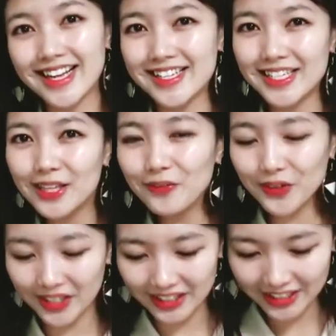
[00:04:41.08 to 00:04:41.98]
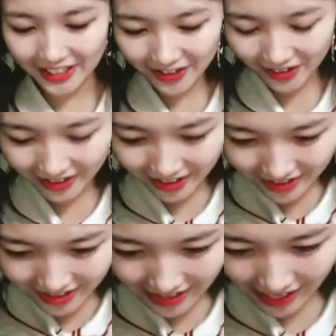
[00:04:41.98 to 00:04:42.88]
the silver glitter on the
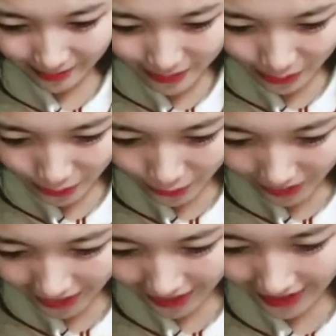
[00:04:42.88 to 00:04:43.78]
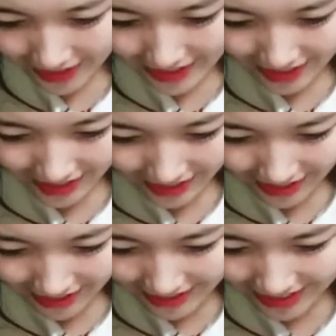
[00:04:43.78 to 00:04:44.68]
slime. Squeeze
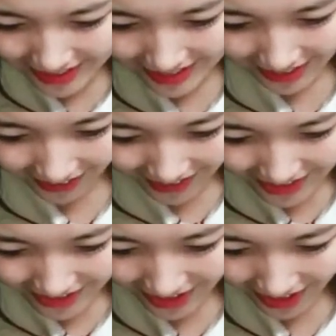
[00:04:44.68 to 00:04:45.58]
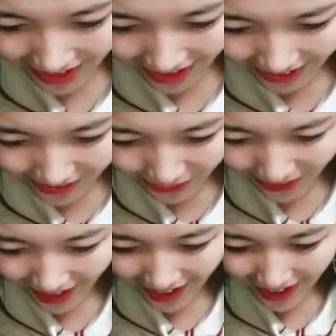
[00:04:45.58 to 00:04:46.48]
it just like a sock.
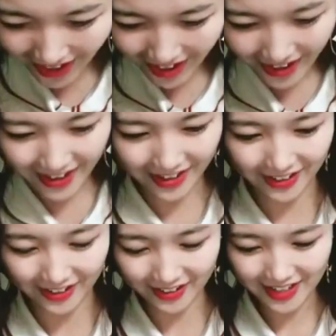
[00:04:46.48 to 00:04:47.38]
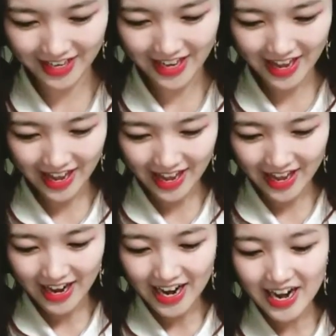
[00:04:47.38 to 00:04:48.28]
Wow!
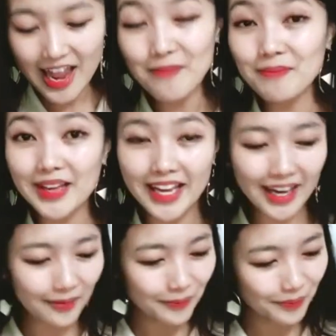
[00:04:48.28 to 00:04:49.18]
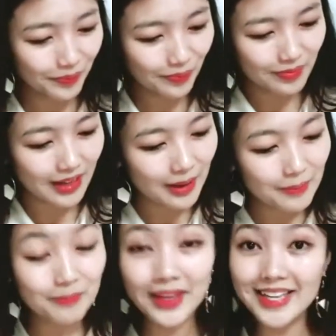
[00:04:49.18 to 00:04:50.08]
Let me
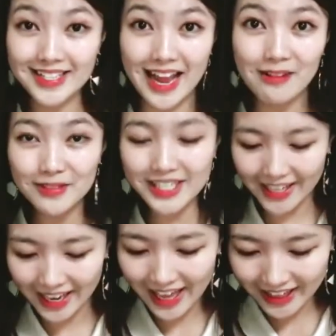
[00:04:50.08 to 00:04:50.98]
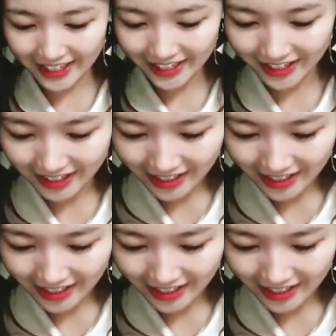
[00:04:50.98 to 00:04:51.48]
mix them together.